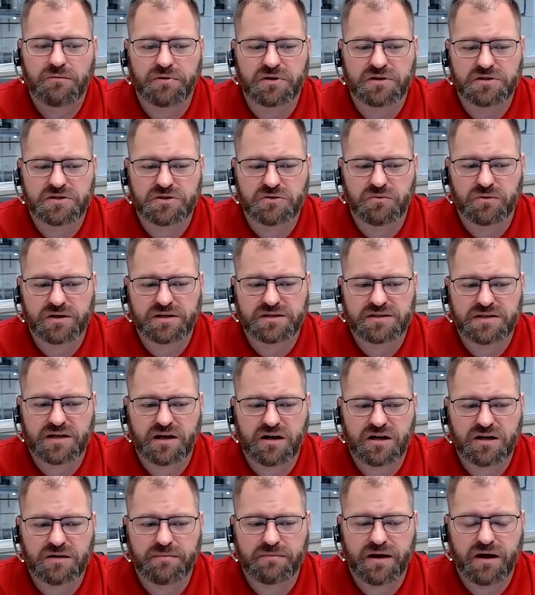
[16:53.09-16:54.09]
But do you want to
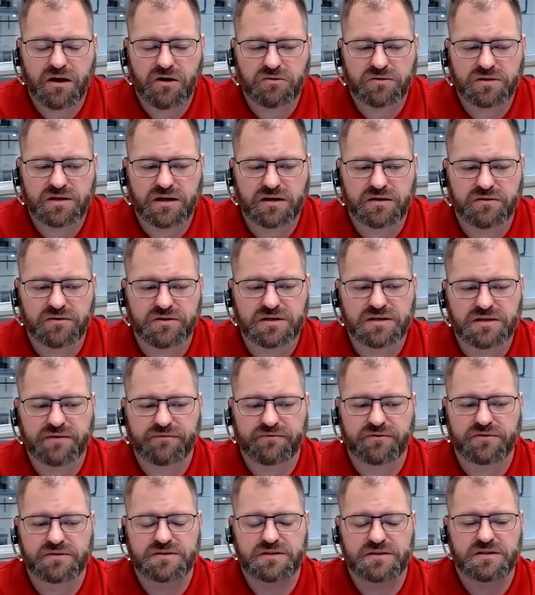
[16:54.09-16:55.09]
talk about kind of the
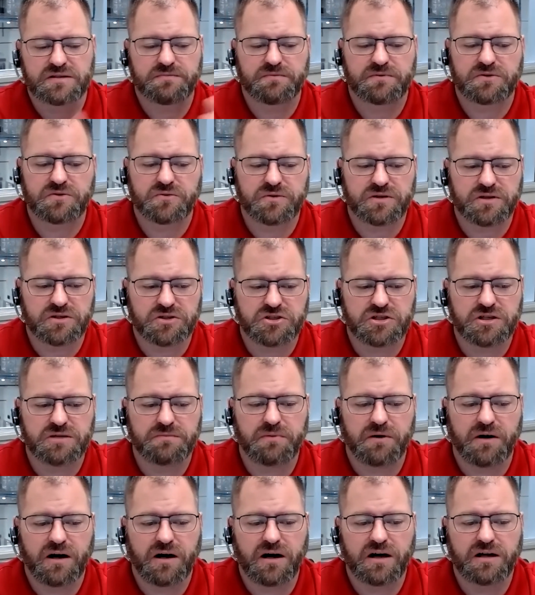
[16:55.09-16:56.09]
differences between
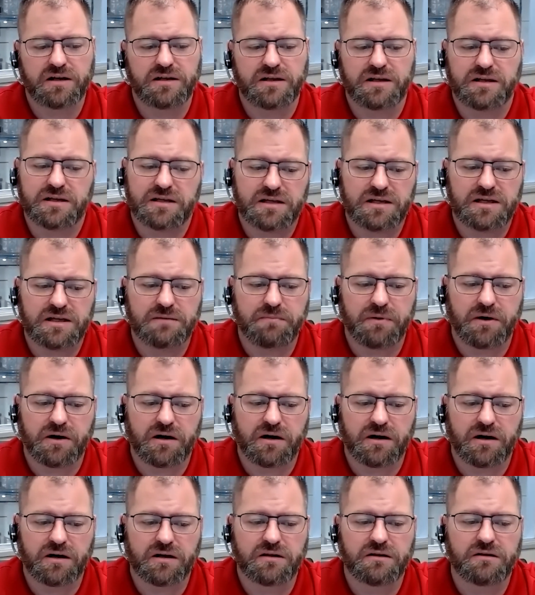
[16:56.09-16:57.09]
GPON and
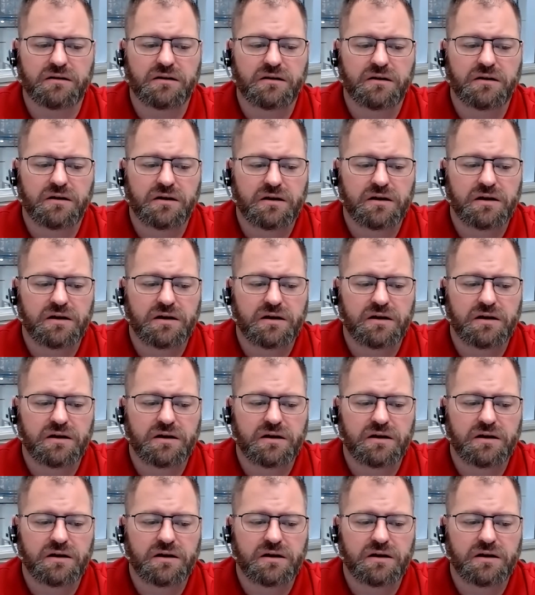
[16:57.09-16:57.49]
EPon,